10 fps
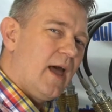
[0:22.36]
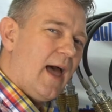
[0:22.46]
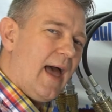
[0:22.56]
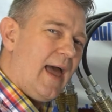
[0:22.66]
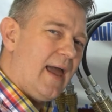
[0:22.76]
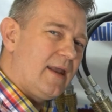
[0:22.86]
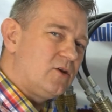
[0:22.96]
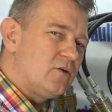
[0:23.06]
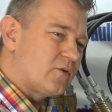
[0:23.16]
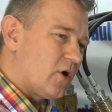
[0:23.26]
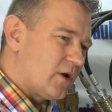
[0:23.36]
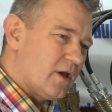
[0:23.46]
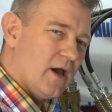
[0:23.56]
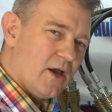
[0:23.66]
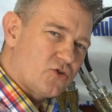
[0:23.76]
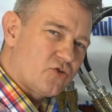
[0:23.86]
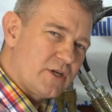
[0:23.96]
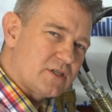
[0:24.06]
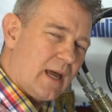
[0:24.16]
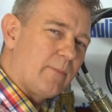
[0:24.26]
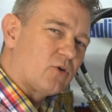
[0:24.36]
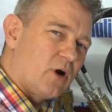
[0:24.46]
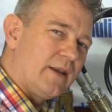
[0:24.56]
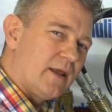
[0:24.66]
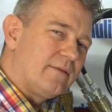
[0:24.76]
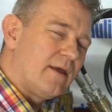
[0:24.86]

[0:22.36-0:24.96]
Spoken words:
and you've got a tree stump grinder.